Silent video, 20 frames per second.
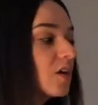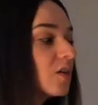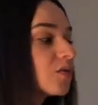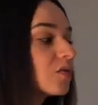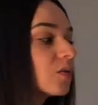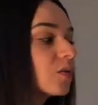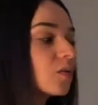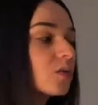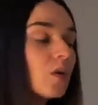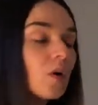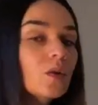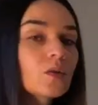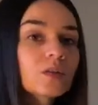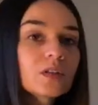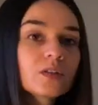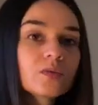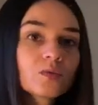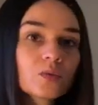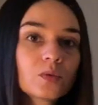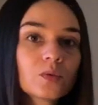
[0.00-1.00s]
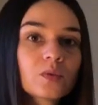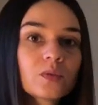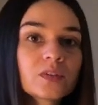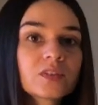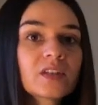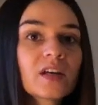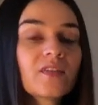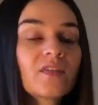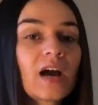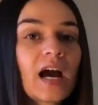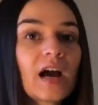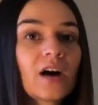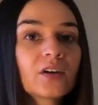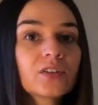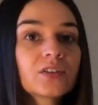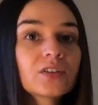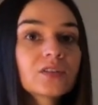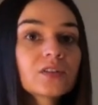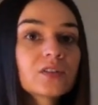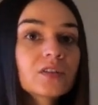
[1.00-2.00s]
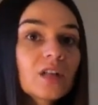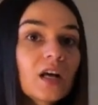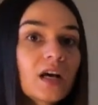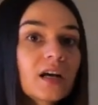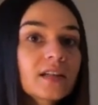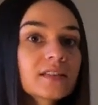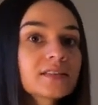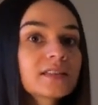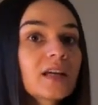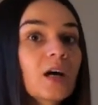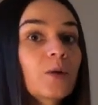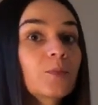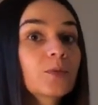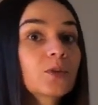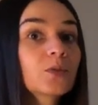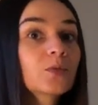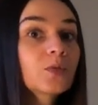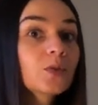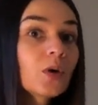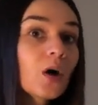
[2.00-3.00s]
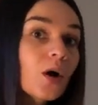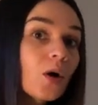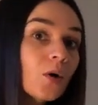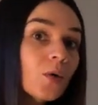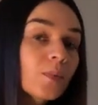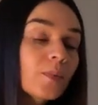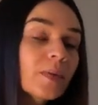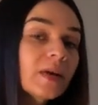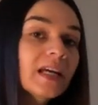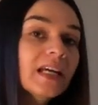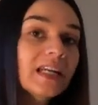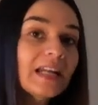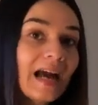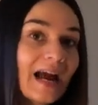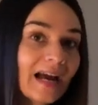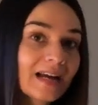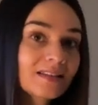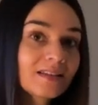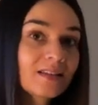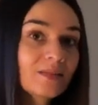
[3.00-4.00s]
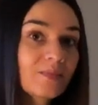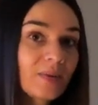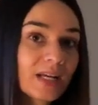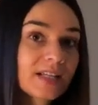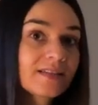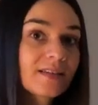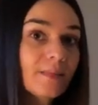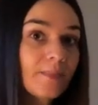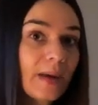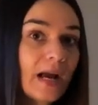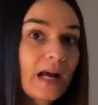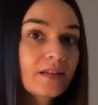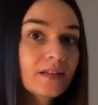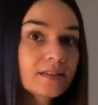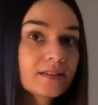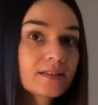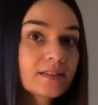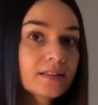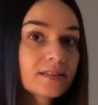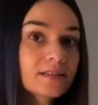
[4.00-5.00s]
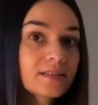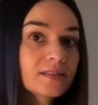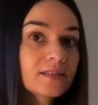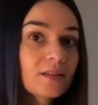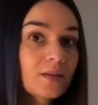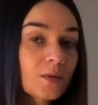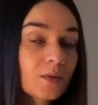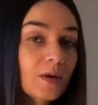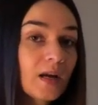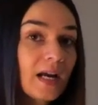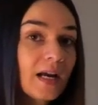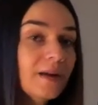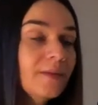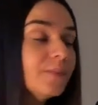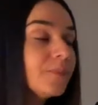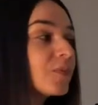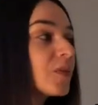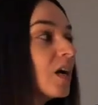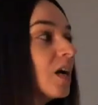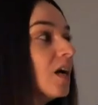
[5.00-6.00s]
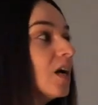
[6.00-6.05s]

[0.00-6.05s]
So golden rules of how your lungs help you cope in acid-base imbalances, okay?